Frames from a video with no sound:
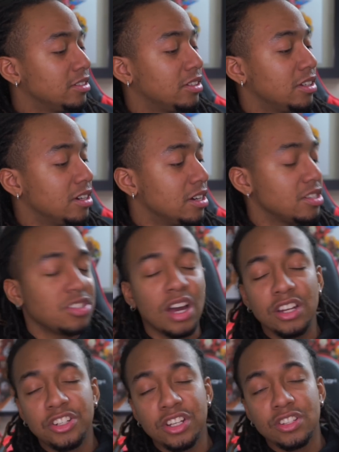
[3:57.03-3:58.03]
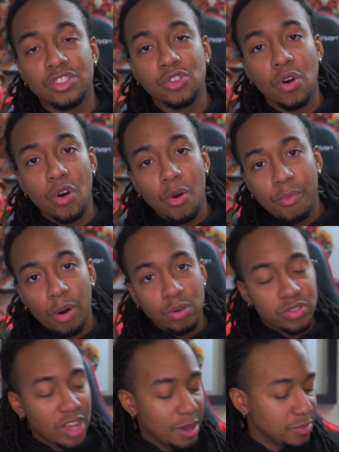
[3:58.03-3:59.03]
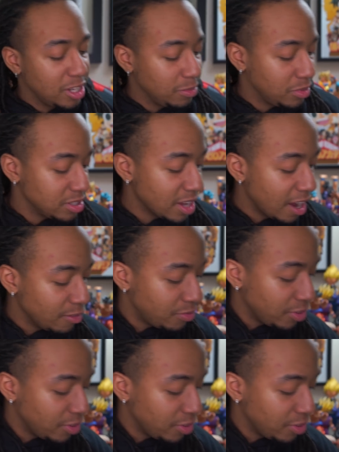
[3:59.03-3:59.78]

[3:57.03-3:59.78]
the Sanji and Zoro post time skip design